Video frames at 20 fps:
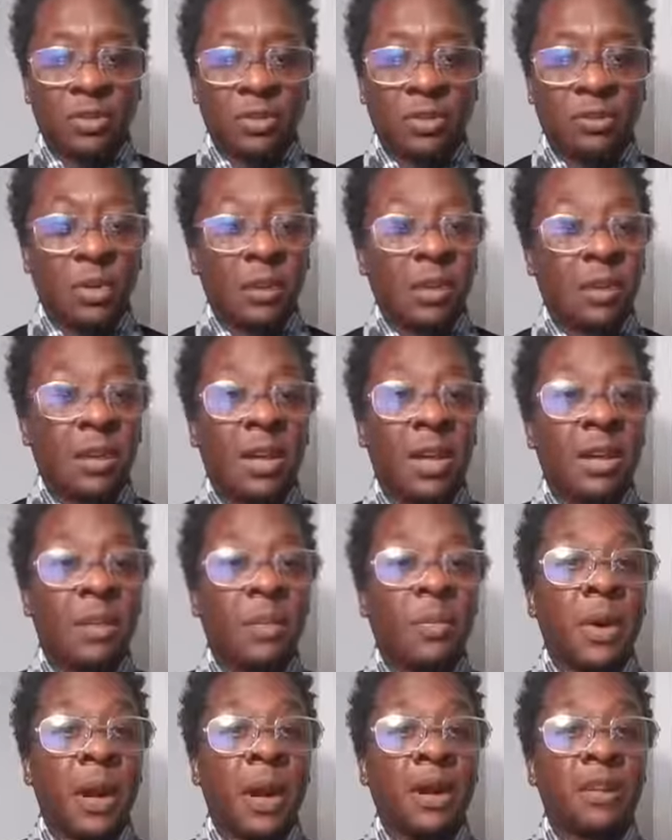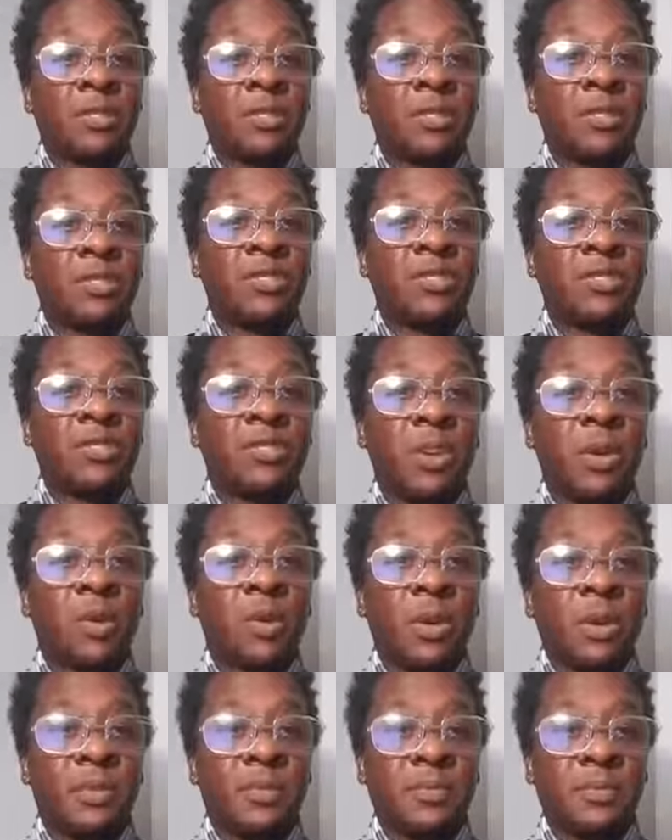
and poli and the politicians know it.